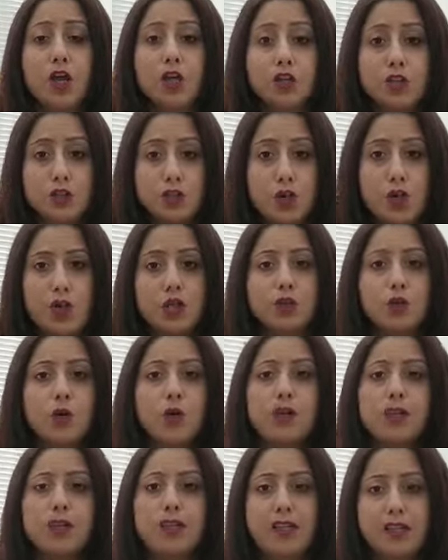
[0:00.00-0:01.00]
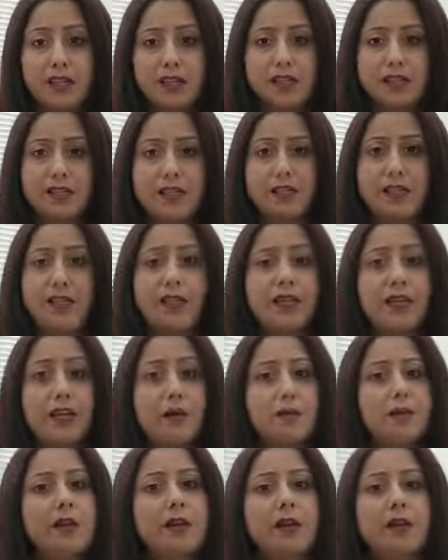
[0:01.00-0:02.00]
Not only this,
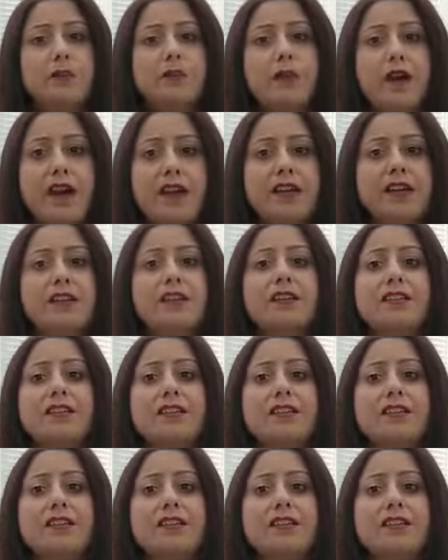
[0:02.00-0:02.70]
keeping in mind